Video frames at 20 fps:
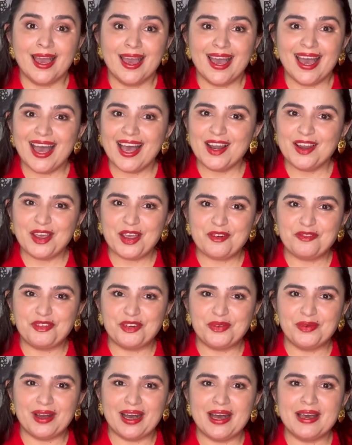Hello
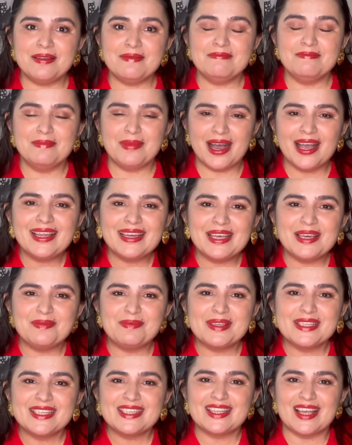everyone, my name
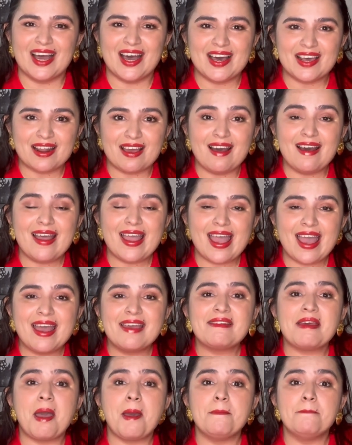is Tara
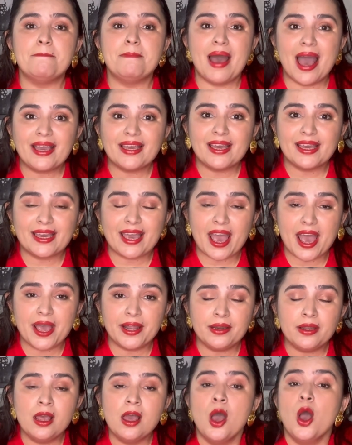and I'm back
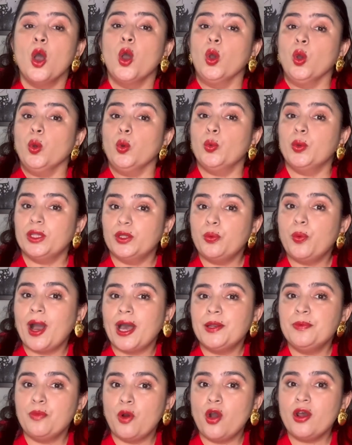again with
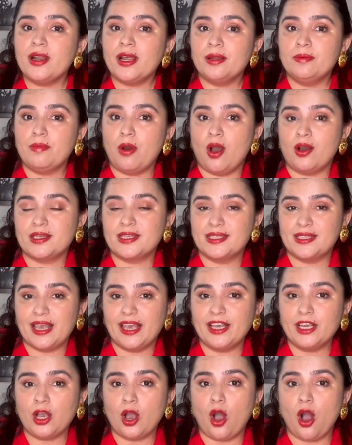one more
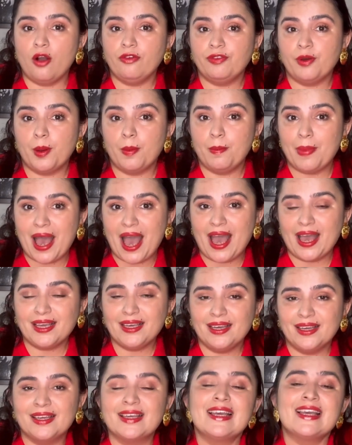unboxing of a bag.
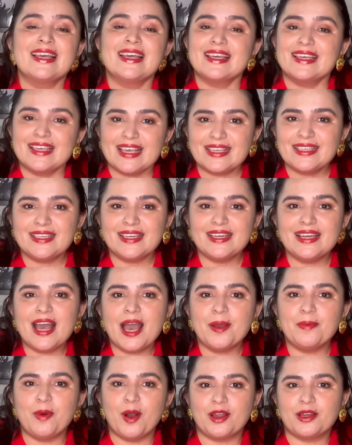Yesterday
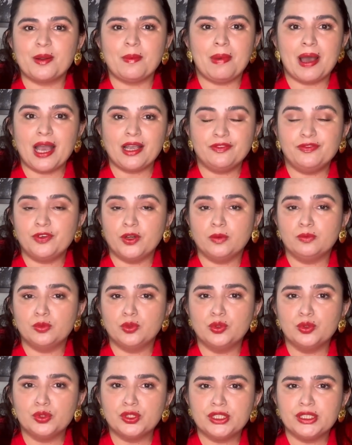I bought a bag from
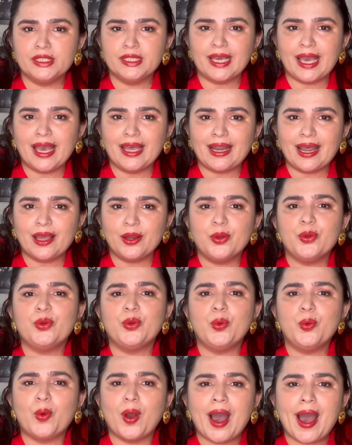Gucci and I don't know
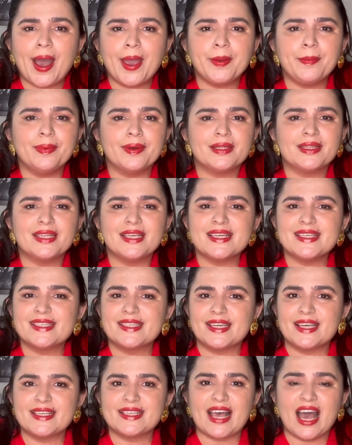why, but these
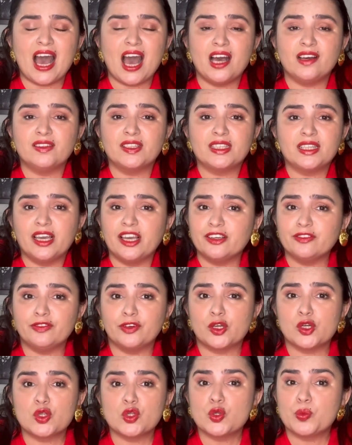days I have a thing
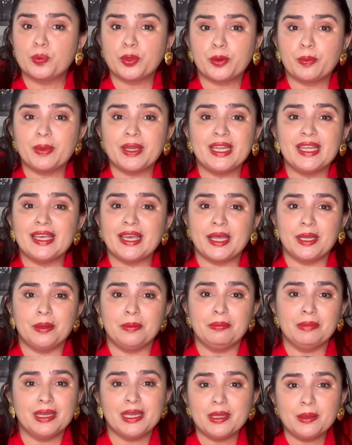for super mini
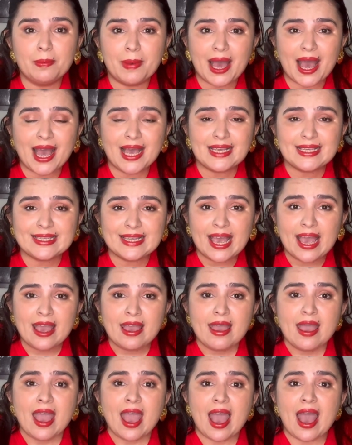and mini bags,
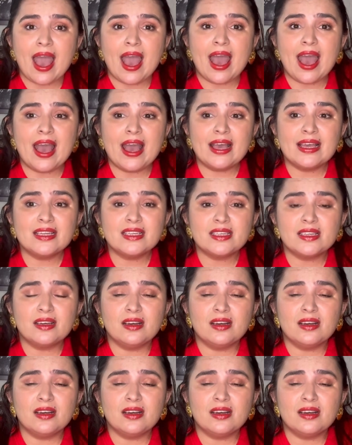and